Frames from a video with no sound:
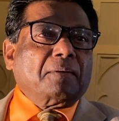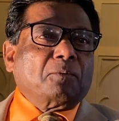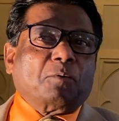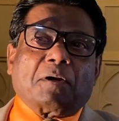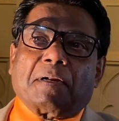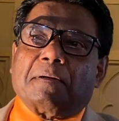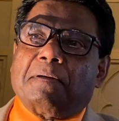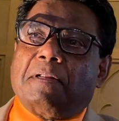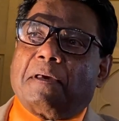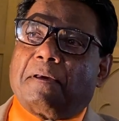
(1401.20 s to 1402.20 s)
what a
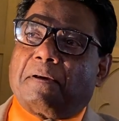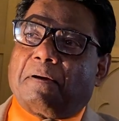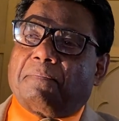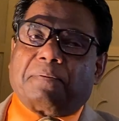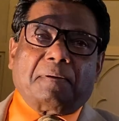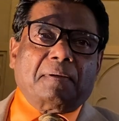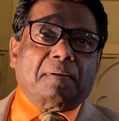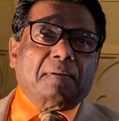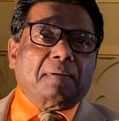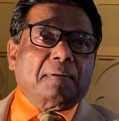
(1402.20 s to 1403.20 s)
day of
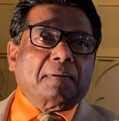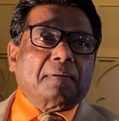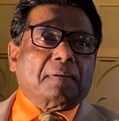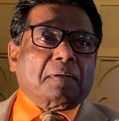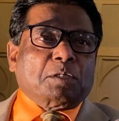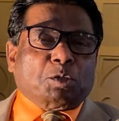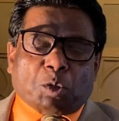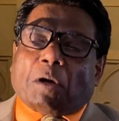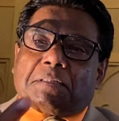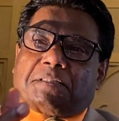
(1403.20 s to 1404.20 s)

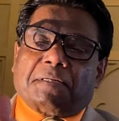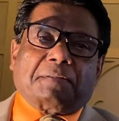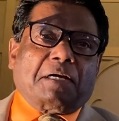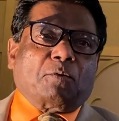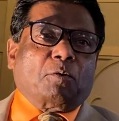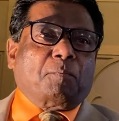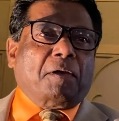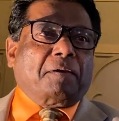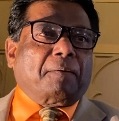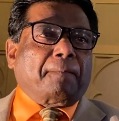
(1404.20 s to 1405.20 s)
rejoicing that would
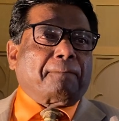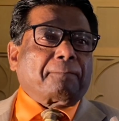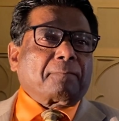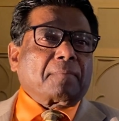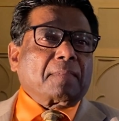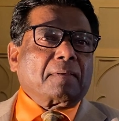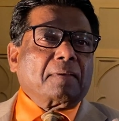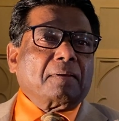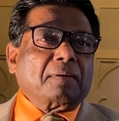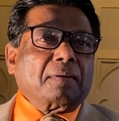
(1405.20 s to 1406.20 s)
be.
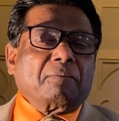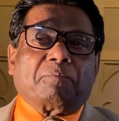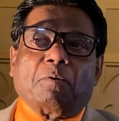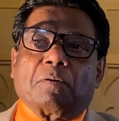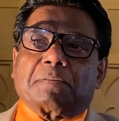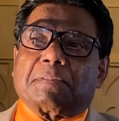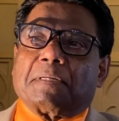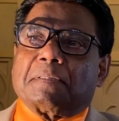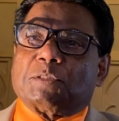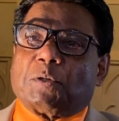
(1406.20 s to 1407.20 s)
Folks,
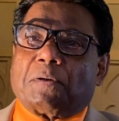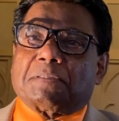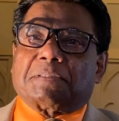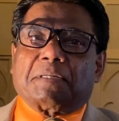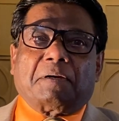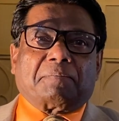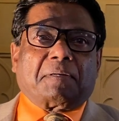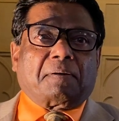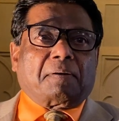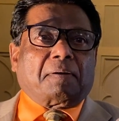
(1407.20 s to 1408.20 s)
the rejoicing of the
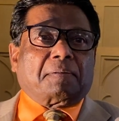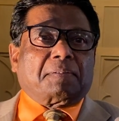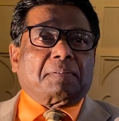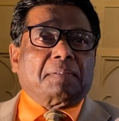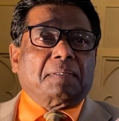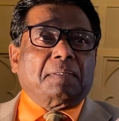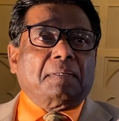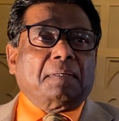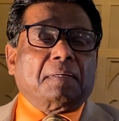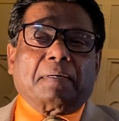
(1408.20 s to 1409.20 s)
heart
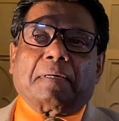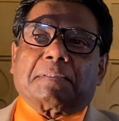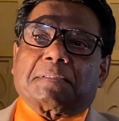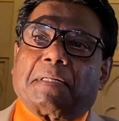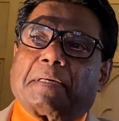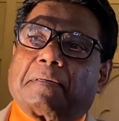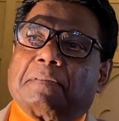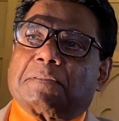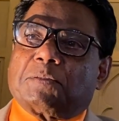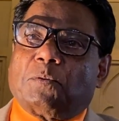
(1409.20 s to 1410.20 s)
is like
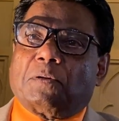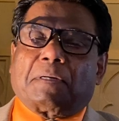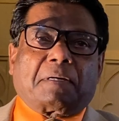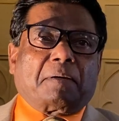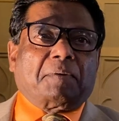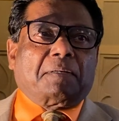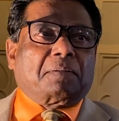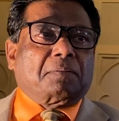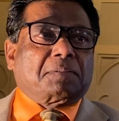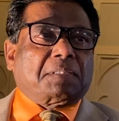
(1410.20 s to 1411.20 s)
a soul coming
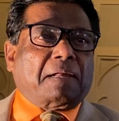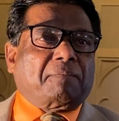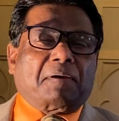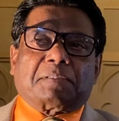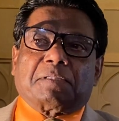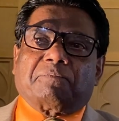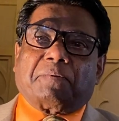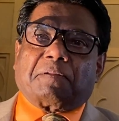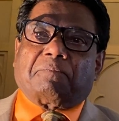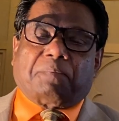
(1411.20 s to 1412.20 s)
to salvation
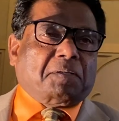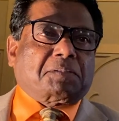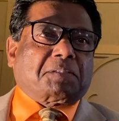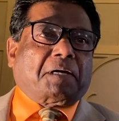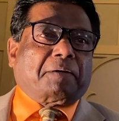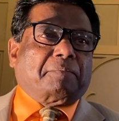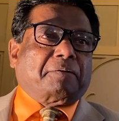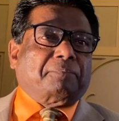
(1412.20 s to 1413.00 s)
for the first time.